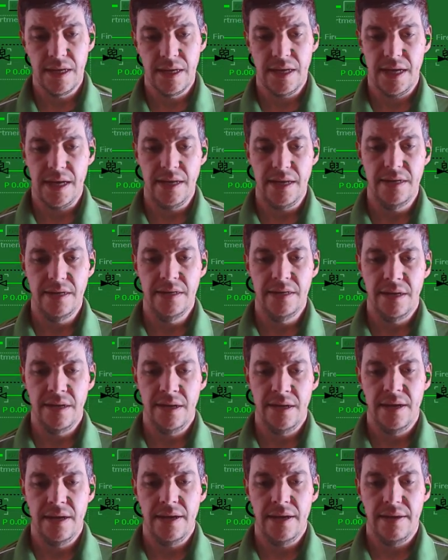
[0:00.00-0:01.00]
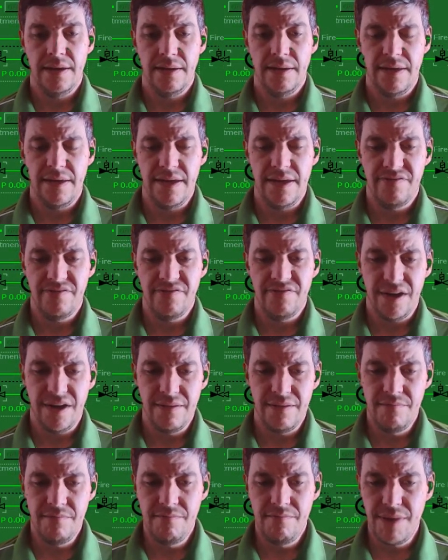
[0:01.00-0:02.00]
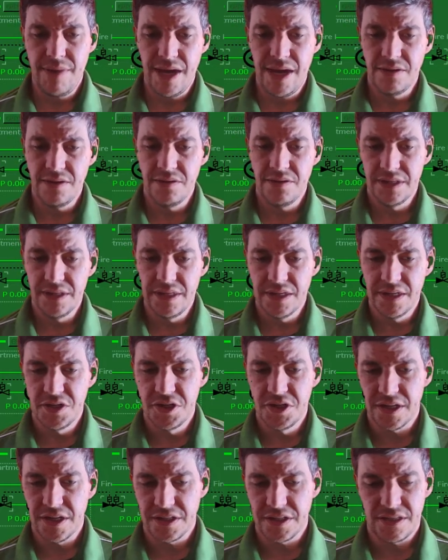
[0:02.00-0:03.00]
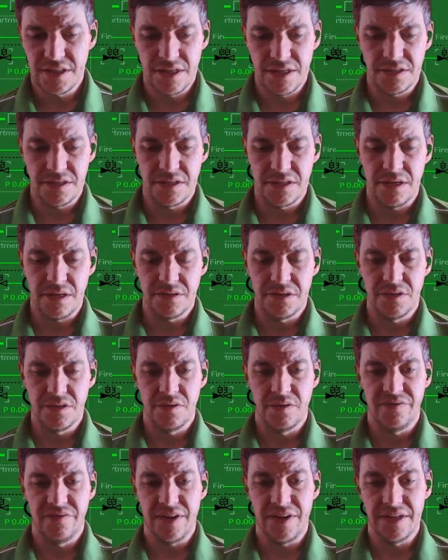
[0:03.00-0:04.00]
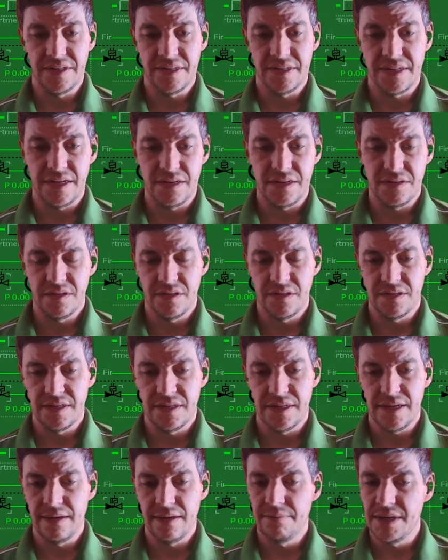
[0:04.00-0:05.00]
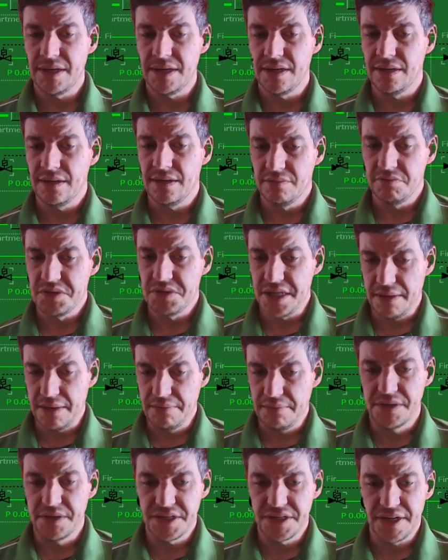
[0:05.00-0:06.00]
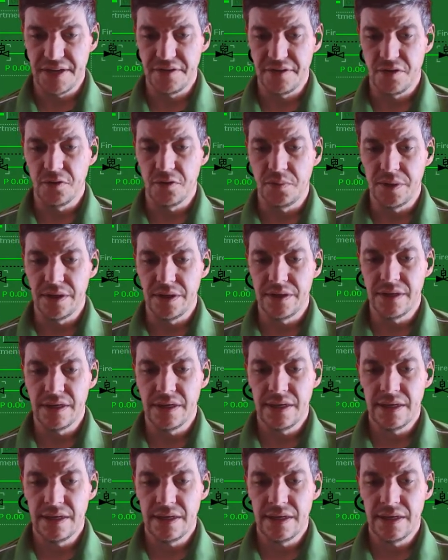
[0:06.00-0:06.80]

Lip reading: And if I manually adjust this, so if I set it to say be 10% open,